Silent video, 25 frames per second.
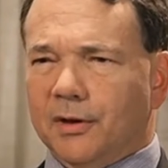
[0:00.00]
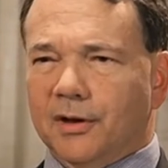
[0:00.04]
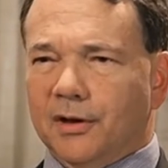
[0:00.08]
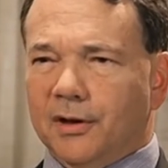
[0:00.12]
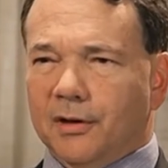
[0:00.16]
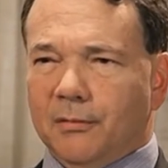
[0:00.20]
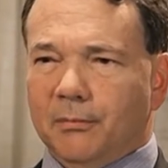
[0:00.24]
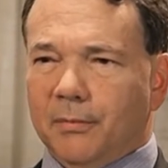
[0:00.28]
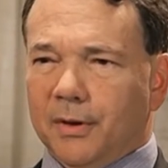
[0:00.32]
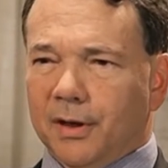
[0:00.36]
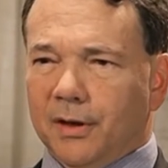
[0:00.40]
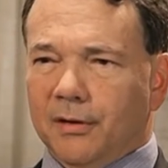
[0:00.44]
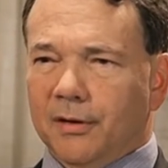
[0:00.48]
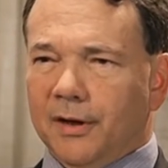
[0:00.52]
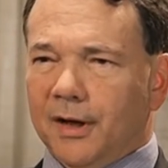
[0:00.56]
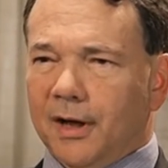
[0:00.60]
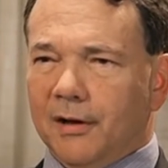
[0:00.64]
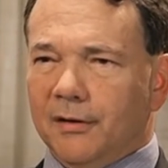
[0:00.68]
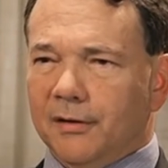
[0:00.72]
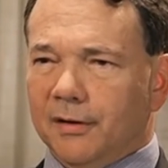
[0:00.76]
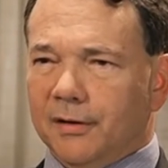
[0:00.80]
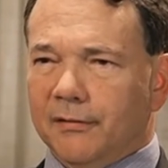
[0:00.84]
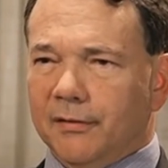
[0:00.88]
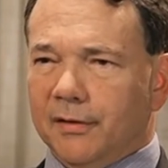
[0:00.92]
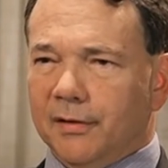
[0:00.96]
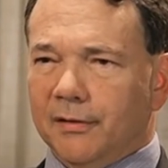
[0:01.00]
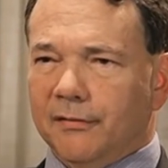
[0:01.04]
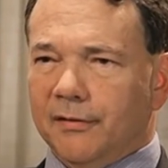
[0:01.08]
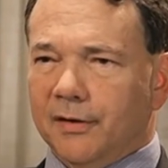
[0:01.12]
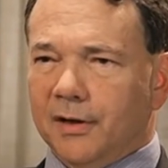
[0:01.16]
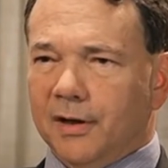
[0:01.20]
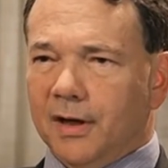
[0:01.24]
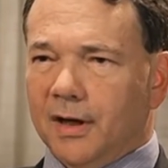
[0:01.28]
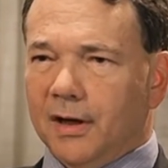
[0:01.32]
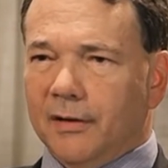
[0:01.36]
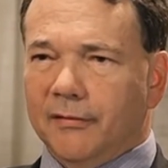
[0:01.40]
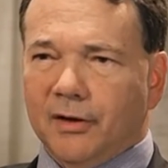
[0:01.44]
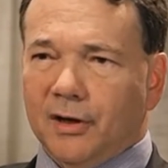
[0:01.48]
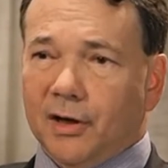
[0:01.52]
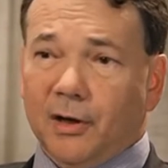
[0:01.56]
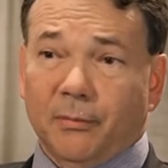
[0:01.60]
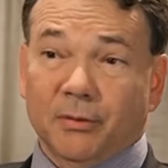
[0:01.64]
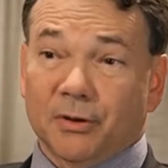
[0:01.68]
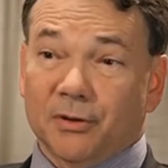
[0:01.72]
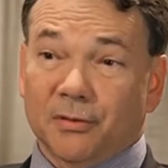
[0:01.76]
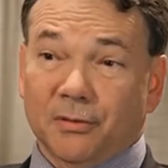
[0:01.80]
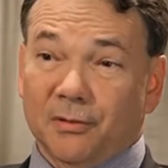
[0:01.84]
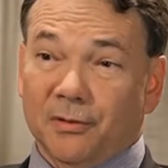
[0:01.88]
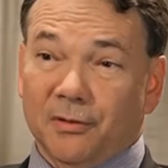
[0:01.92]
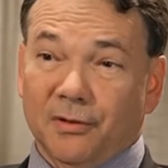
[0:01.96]
get bailed out even if they have an
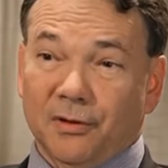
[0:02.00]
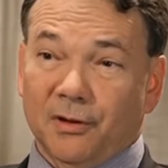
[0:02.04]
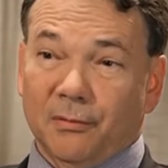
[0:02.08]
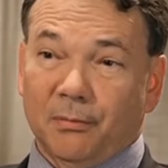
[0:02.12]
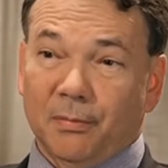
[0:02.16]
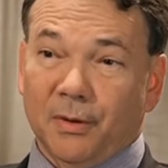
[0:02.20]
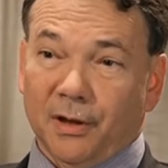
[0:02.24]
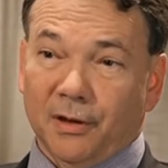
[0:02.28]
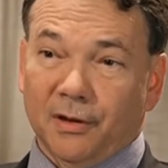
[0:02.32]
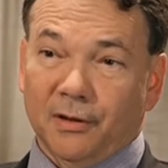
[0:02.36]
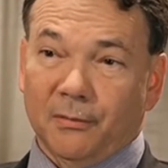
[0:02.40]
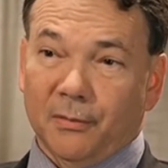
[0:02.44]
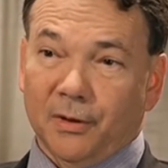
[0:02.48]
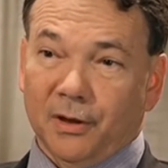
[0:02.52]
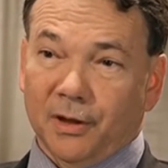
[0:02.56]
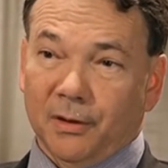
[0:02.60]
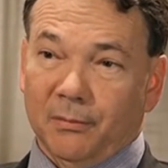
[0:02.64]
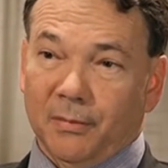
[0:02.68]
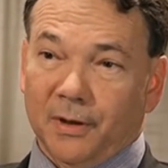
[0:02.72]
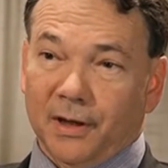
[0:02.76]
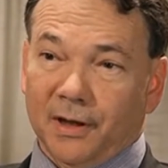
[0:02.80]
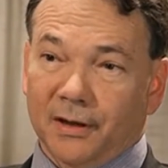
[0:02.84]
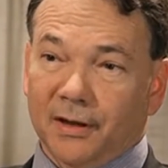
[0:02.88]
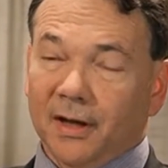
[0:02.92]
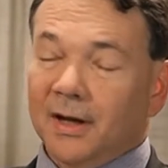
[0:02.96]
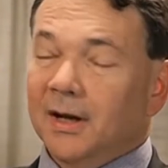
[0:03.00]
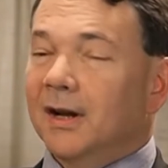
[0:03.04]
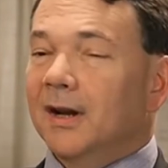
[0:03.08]
opportunity to pay the money back.